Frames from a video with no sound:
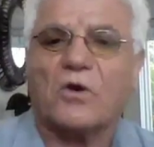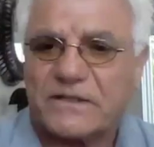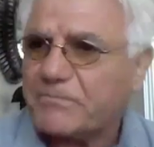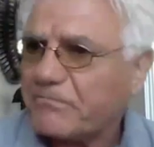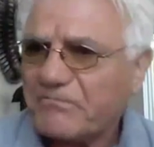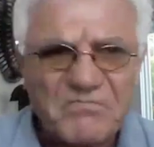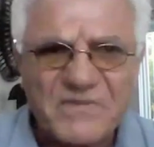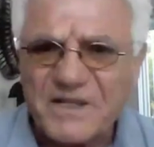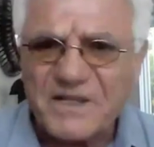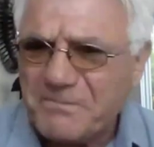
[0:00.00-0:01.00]
their
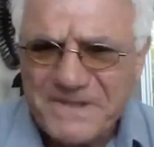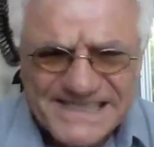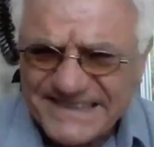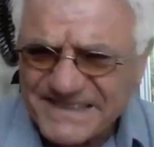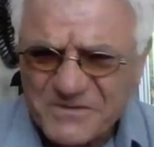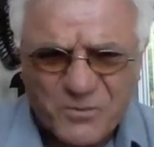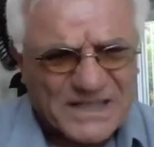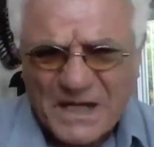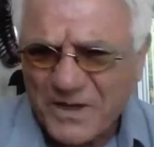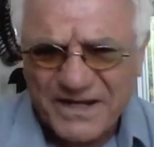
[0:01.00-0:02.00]
business,
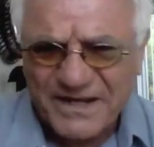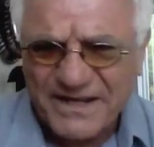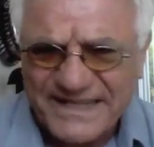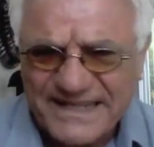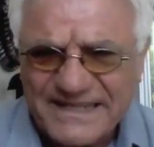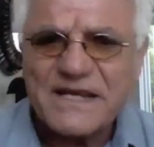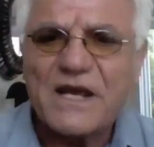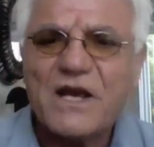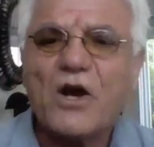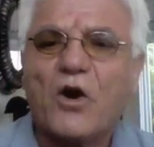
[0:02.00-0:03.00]
whatever it
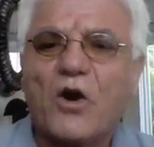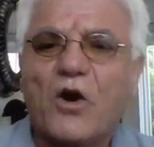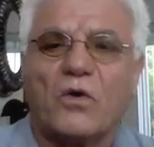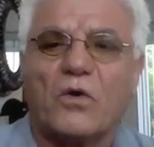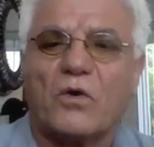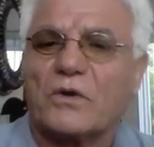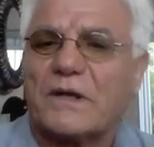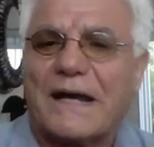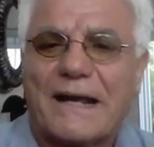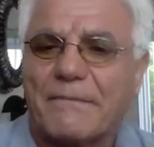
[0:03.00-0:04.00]
is,
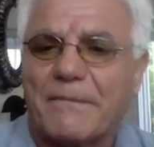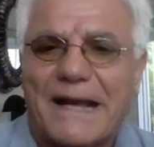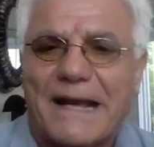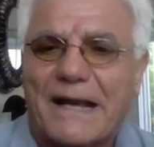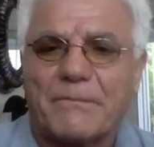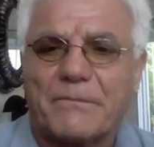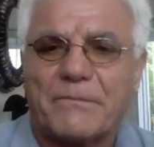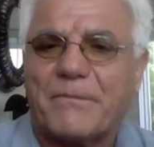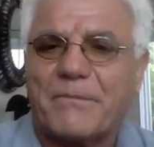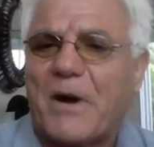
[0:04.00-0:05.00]
or
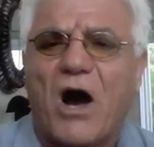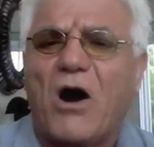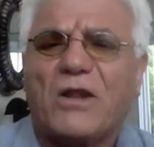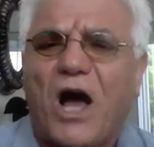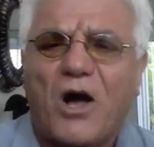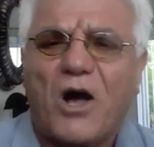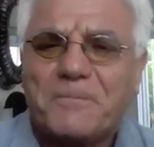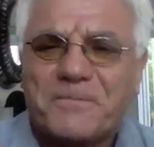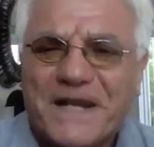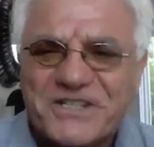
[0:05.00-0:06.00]
all
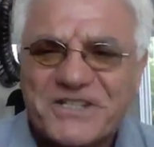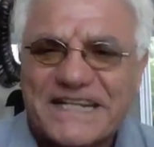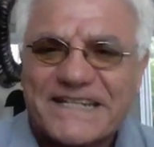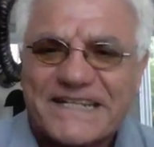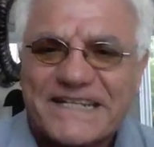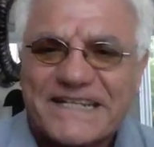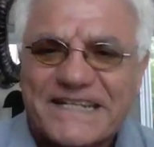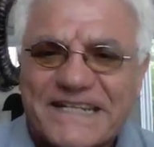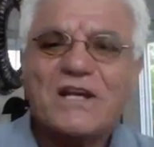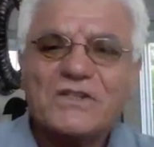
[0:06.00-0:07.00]
the pressure that they
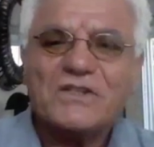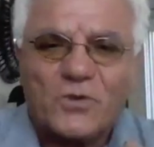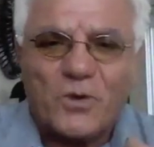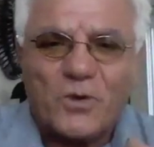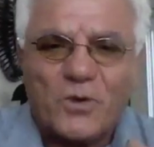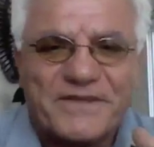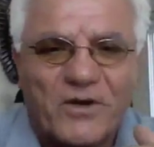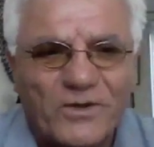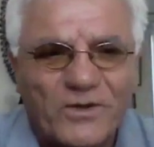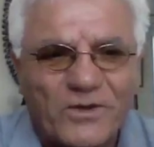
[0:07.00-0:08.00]
can. So, but
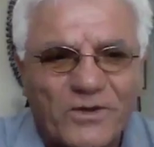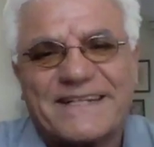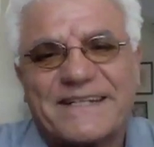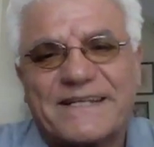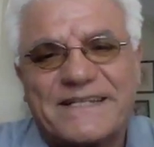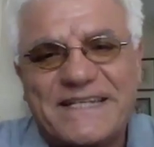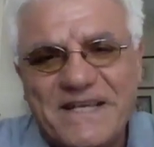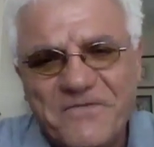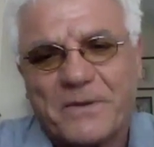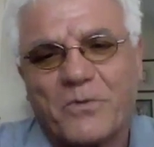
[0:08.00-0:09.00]
the only thing that they
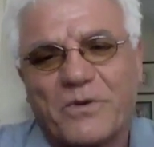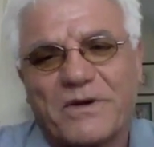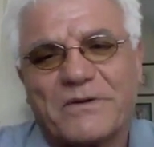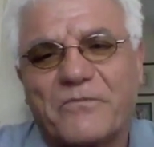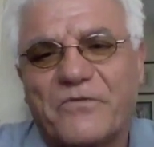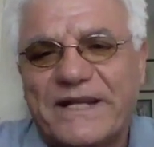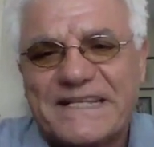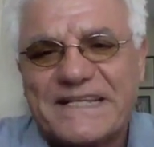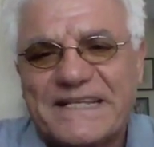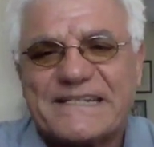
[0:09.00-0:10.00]
give them very
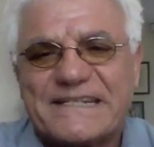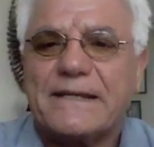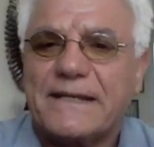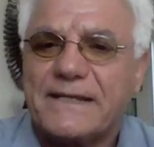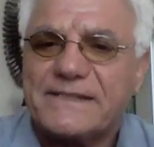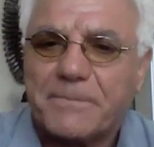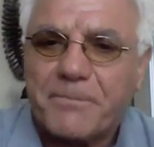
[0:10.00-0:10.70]
easily is the